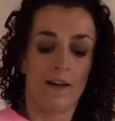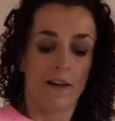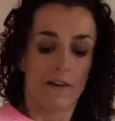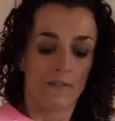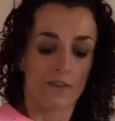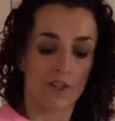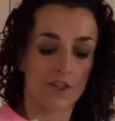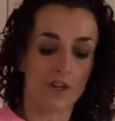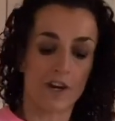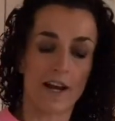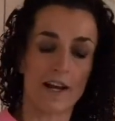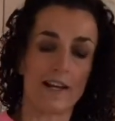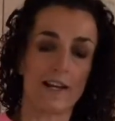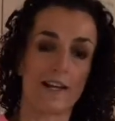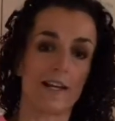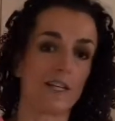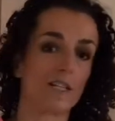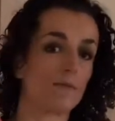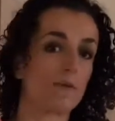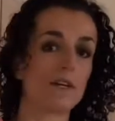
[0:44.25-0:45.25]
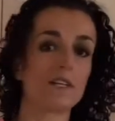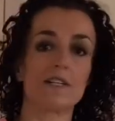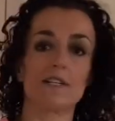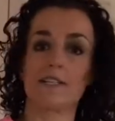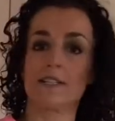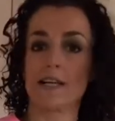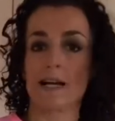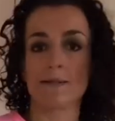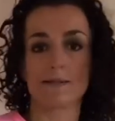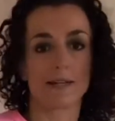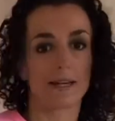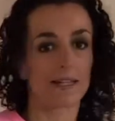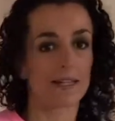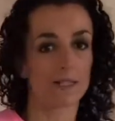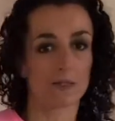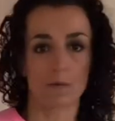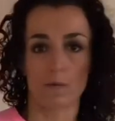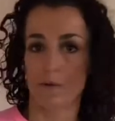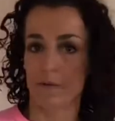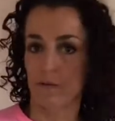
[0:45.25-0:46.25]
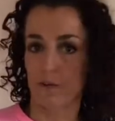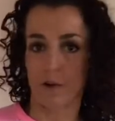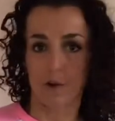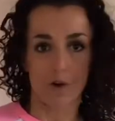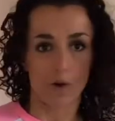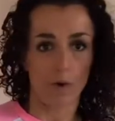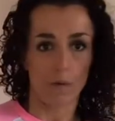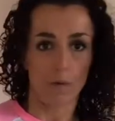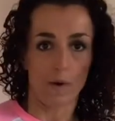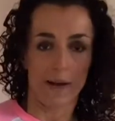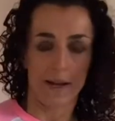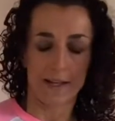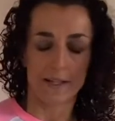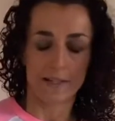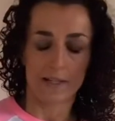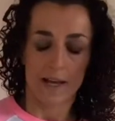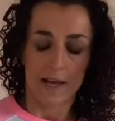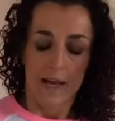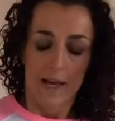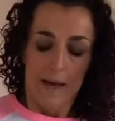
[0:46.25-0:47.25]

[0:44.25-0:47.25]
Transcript: for training, especially at times like this when we've not got weights.